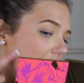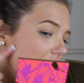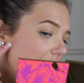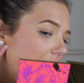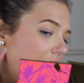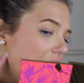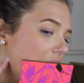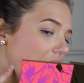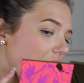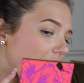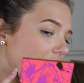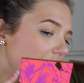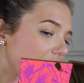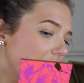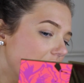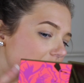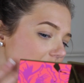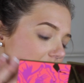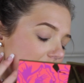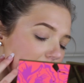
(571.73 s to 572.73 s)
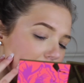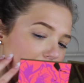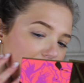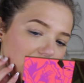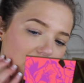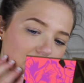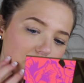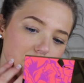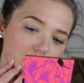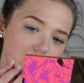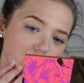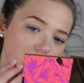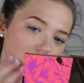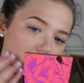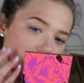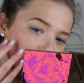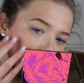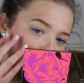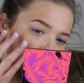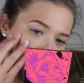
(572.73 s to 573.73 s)
Here, the makeup's
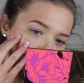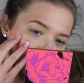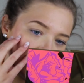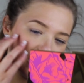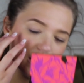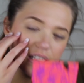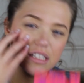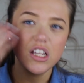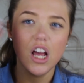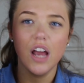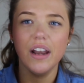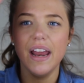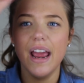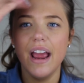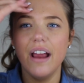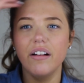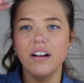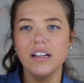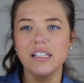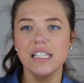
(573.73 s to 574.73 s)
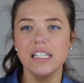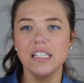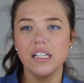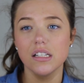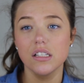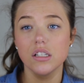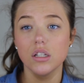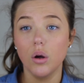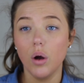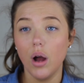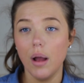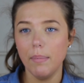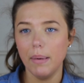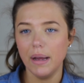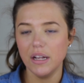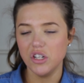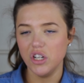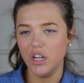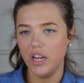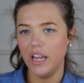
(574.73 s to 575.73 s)
gone, but in certain areas it does look quite
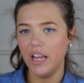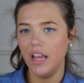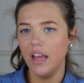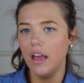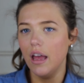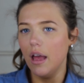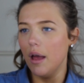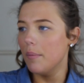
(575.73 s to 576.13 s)
patchy,